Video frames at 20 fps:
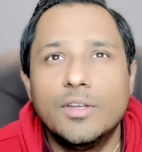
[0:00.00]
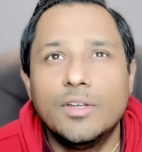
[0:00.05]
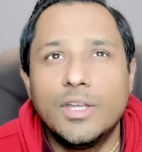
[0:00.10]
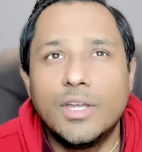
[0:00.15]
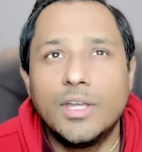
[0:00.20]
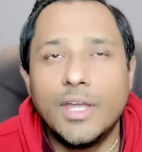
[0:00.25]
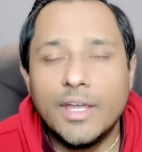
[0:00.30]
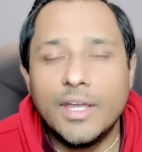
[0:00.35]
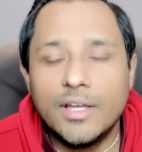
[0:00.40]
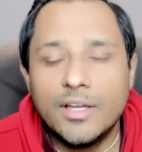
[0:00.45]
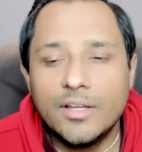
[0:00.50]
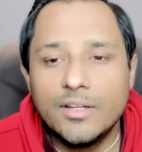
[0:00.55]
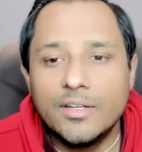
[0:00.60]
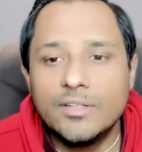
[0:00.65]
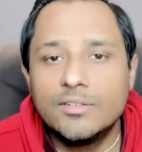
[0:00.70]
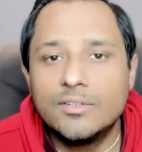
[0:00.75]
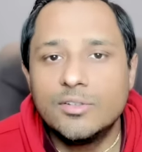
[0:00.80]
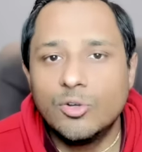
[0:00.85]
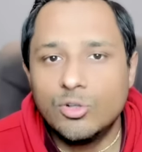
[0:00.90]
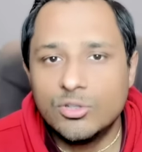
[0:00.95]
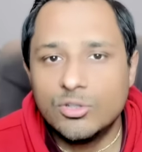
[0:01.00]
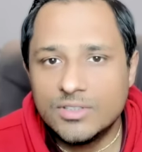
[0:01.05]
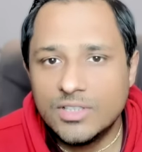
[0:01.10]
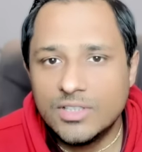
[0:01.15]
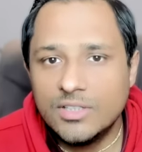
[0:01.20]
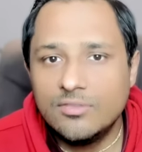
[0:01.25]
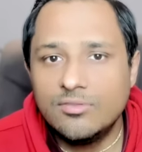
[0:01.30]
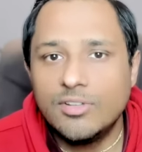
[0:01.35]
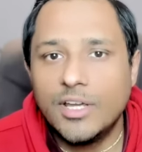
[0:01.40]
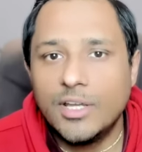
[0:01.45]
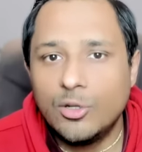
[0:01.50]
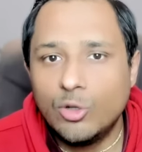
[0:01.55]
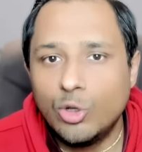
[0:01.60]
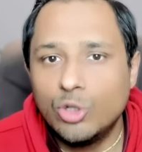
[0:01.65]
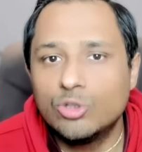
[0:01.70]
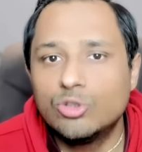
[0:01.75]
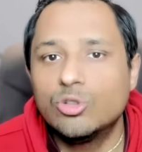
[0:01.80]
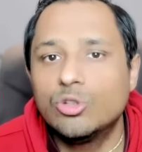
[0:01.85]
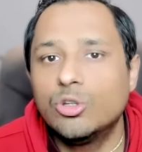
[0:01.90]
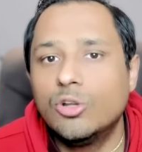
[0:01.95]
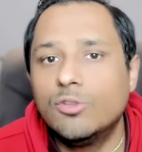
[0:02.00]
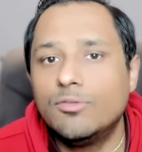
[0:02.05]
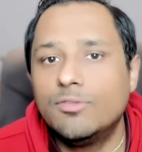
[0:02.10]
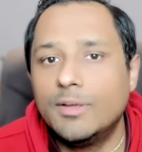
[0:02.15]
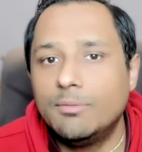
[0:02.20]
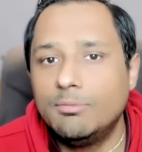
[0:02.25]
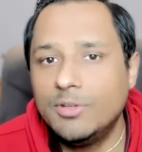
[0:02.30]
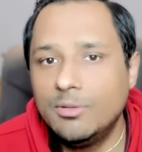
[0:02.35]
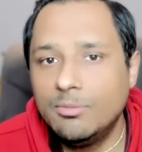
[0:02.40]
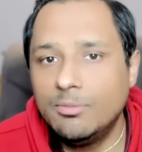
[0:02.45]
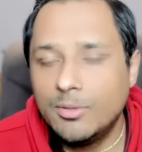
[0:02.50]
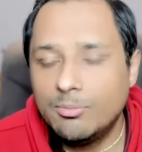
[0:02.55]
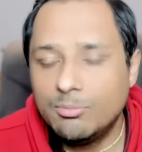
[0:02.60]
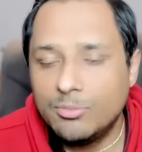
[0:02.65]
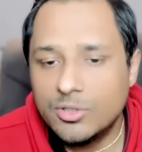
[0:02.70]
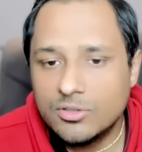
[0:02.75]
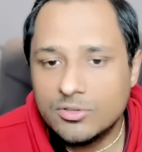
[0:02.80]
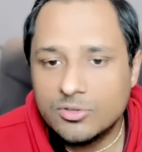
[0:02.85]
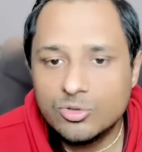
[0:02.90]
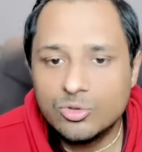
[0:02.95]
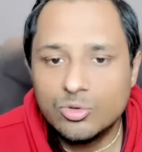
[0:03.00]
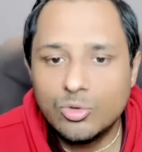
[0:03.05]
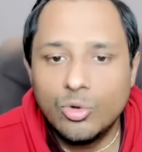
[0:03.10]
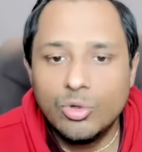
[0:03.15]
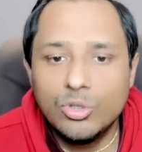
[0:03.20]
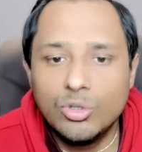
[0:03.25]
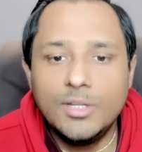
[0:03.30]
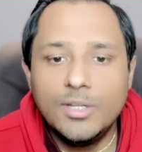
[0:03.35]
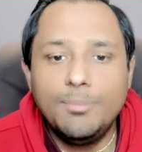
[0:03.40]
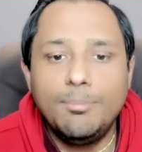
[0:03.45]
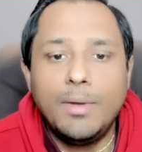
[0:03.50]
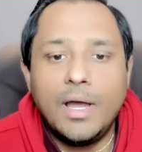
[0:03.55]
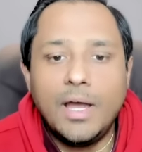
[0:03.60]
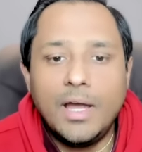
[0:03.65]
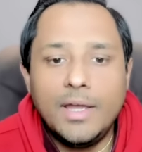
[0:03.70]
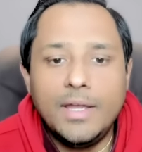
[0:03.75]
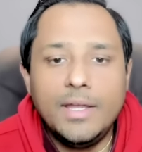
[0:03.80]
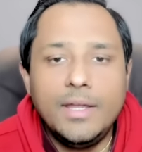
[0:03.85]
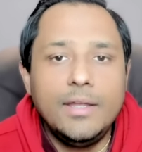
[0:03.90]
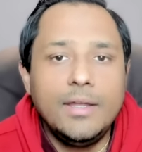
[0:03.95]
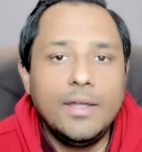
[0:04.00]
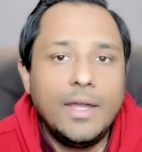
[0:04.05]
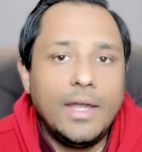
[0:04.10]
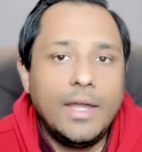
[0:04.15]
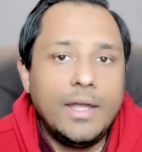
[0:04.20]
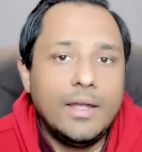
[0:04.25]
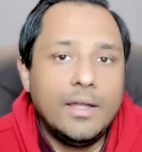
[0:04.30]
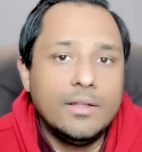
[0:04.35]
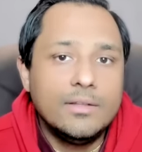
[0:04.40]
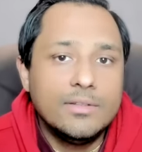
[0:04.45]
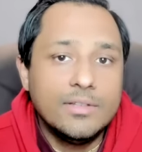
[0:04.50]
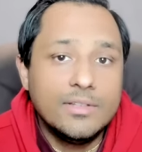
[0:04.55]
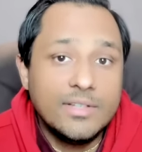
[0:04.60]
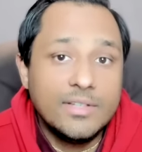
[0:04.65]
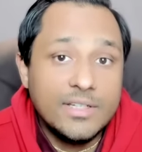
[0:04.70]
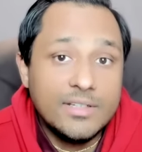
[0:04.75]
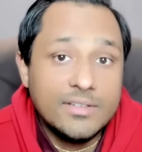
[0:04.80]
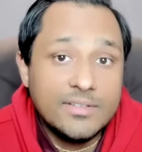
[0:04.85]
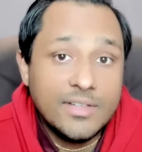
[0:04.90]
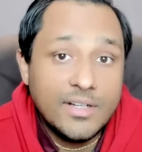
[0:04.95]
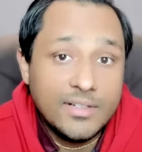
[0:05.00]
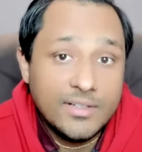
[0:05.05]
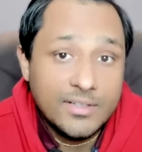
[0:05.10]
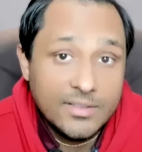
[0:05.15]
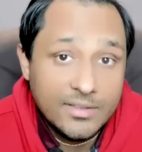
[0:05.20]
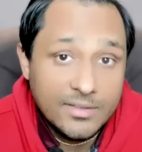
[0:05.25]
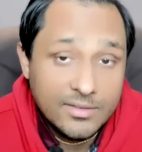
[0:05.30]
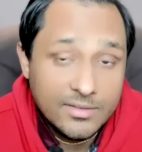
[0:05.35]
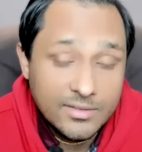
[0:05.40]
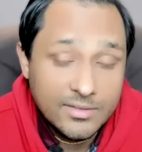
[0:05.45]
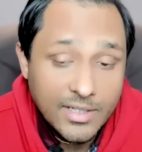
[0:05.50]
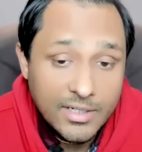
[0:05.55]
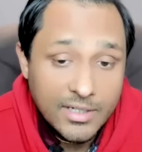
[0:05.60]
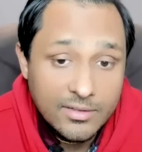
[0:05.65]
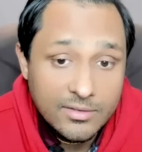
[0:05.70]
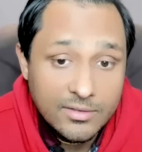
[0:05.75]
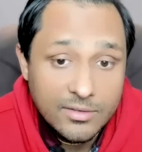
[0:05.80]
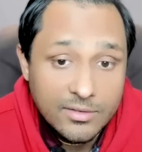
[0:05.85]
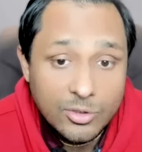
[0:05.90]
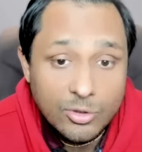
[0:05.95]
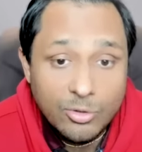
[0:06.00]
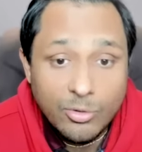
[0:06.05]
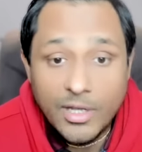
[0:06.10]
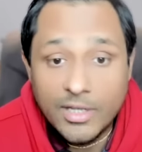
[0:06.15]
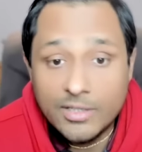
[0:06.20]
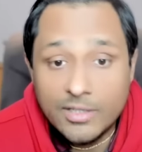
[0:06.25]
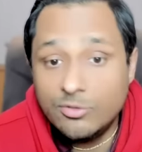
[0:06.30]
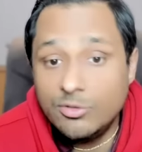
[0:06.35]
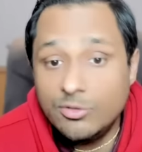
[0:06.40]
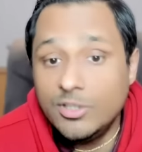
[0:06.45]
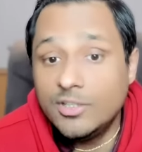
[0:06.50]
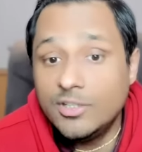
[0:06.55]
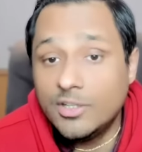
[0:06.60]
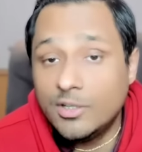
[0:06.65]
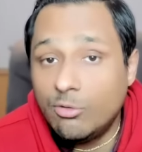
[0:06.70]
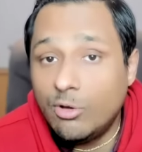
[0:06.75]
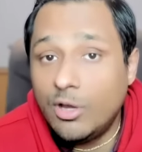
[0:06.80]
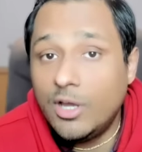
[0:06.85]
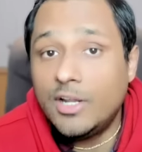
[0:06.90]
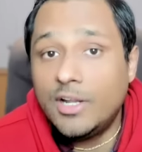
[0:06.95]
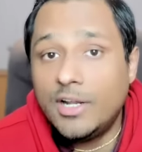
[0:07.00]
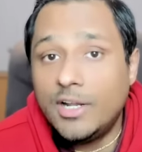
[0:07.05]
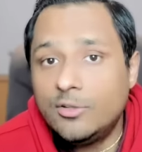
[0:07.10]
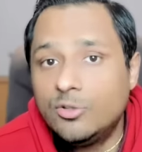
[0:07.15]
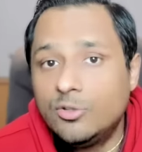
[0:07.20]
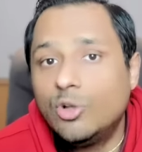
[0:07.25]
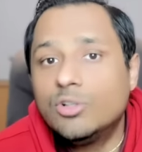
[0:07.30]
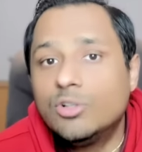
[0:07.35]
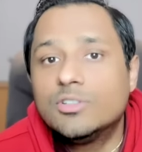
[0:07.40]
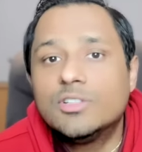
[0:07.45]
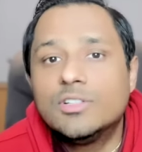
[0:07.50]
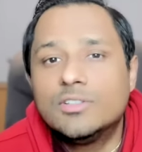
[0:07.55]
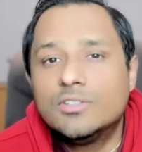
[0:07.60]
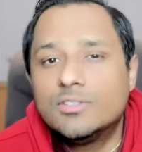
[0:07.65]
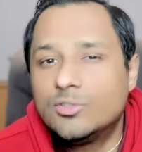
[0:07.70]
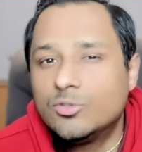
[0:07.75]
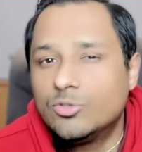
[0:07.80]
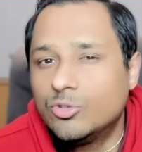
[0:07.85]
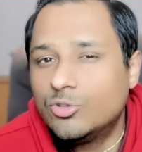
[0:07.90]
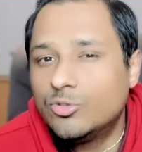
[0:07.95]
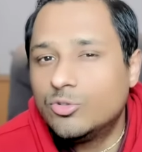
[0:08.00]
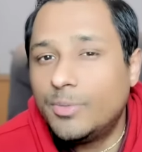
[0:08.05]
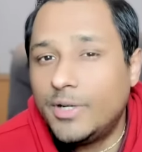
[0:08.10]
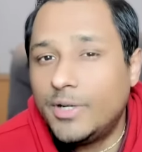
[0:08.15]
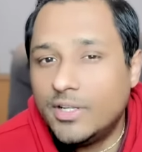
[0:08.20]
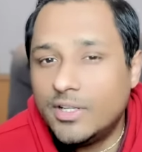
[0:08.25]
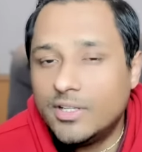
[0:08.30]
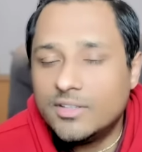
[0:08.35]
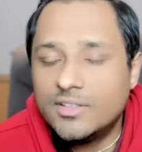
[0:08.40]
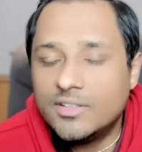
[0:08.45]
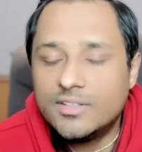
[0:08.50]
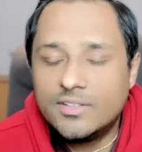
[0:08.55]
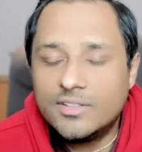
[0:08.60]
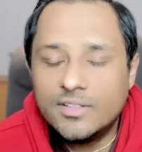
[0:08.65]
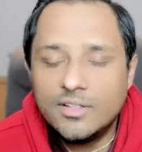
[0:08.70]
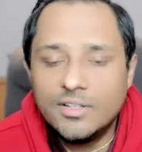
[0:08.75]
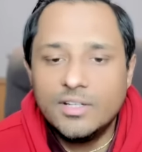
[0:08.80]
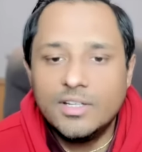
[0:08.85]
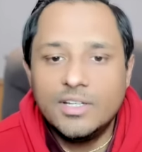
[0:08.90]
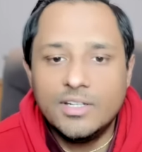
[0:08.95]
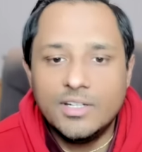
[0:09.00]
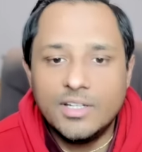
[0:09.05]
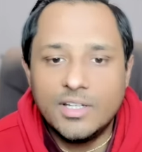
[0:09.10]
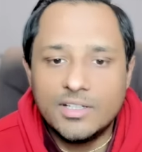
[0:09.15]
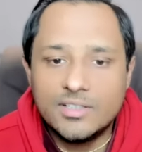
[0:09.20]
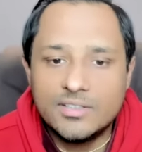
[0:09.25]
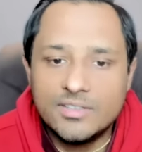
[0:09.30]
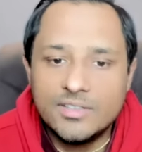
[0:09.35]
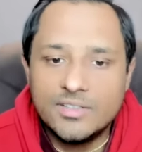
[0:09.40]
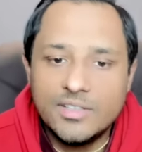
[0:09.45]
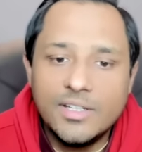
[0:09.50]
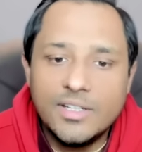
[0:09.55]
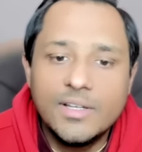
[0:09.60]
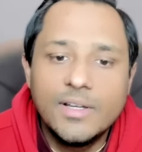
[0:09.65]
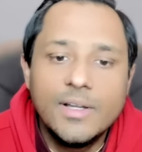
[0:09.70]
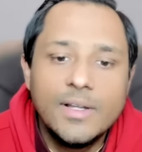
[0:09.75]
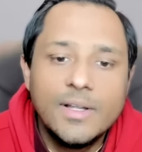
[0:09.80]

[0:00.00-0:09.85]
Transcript: encourage yourself and also your family members to only buy uh, the things that uh, that you actually require and not just you know spend unnecessarily in luxury